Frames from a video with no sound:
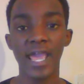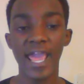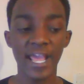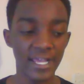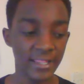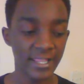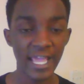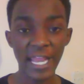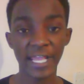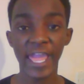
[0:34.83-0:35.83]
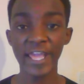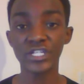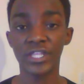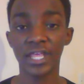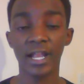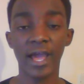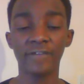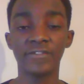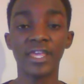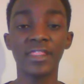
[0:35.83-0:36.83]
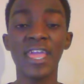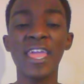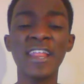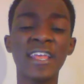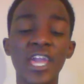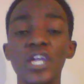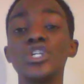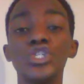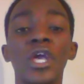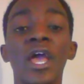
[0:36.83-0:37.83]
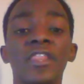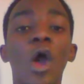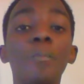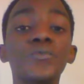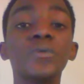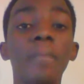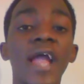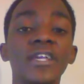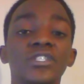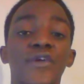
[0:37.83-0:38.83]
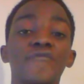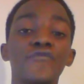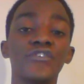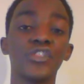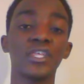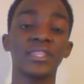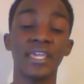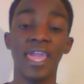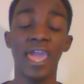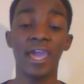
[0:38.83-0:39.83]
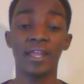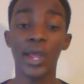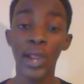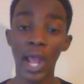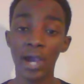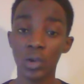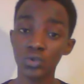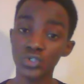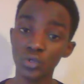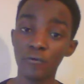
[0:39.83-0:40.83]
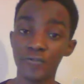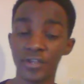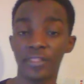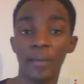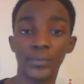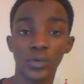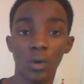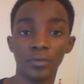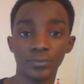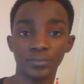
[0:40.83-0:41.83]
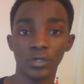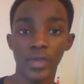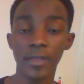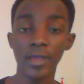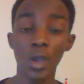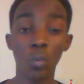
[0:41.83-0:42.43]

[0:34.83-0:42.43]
And they engage their life. They engage, they optimize everything they had around solving that problem. Okay?